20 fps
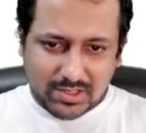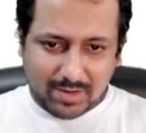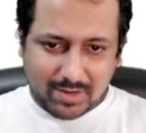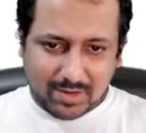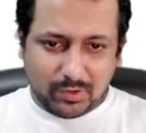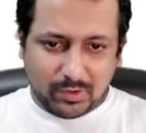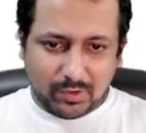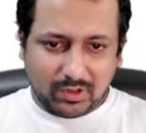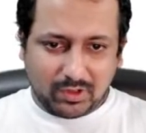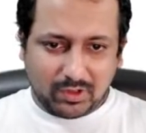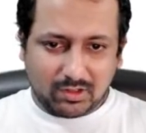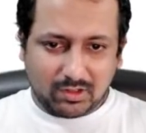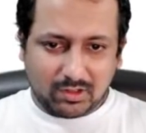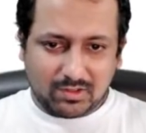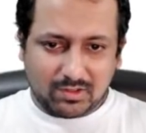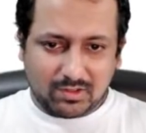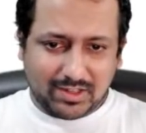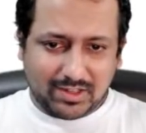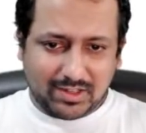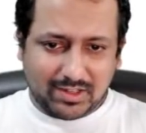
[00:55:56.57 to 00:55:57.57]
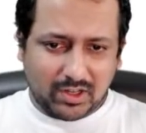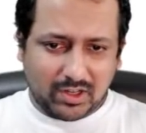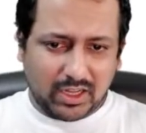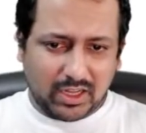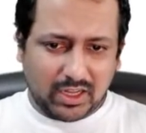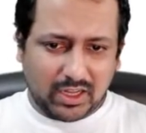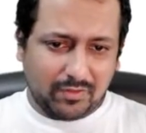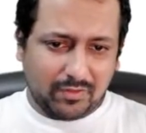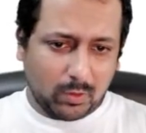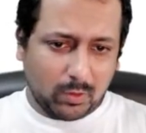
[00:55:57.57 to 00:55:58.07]
I'm using a stratified
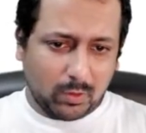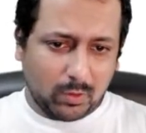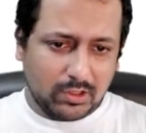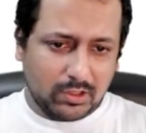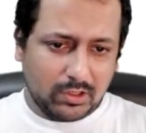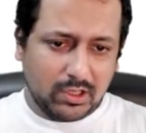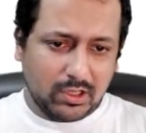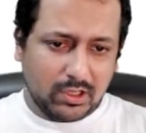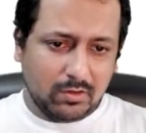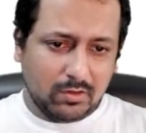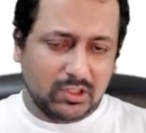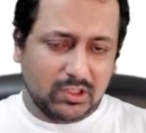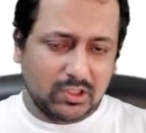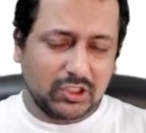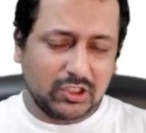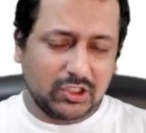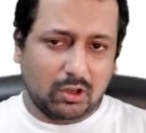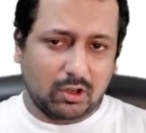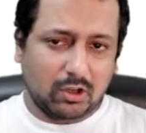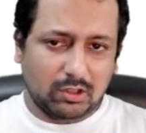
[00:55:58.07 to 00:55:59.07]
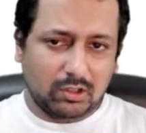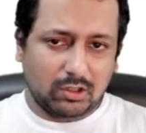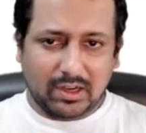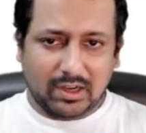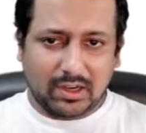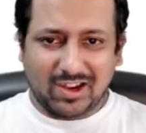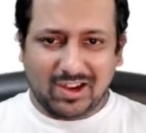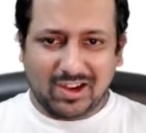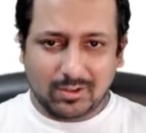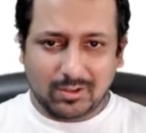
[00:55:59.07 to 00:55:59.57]
k fold here, which is not
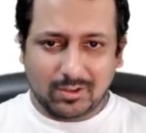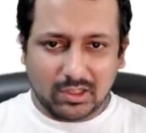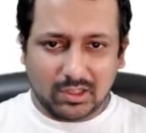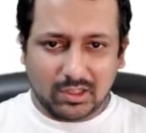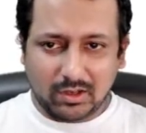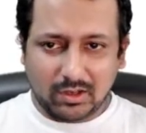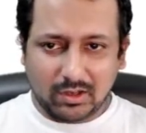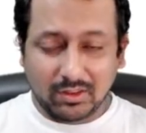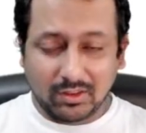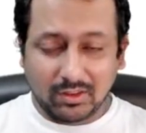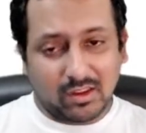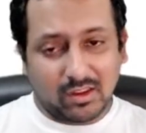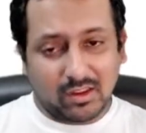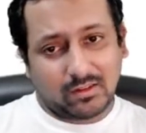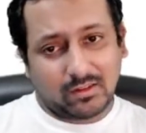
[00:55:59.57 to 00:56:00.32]
advisable in this